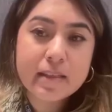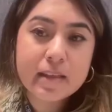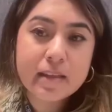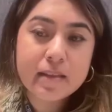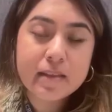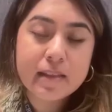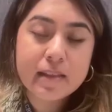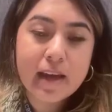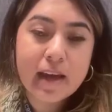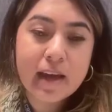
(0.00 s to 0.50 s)
I
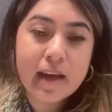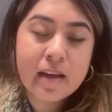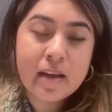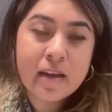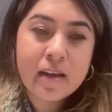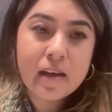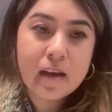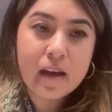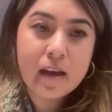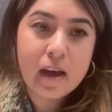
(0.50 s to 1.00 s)
think that,
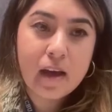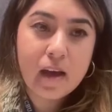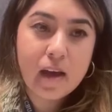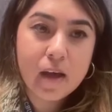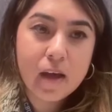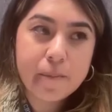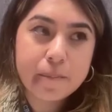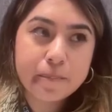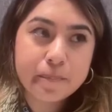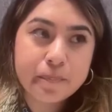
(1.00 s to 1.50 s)

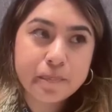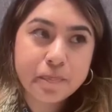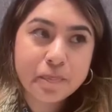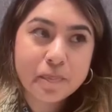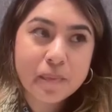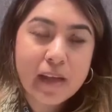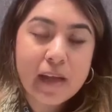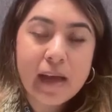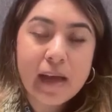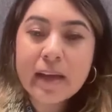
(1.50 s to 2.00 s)
and
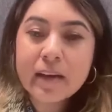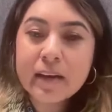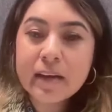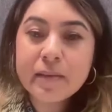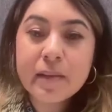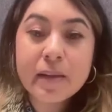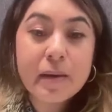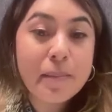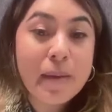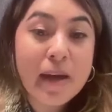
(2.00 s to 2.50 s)

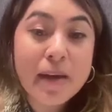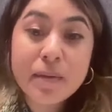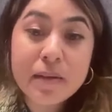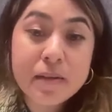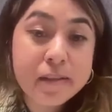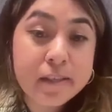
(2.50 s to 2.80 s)
it might be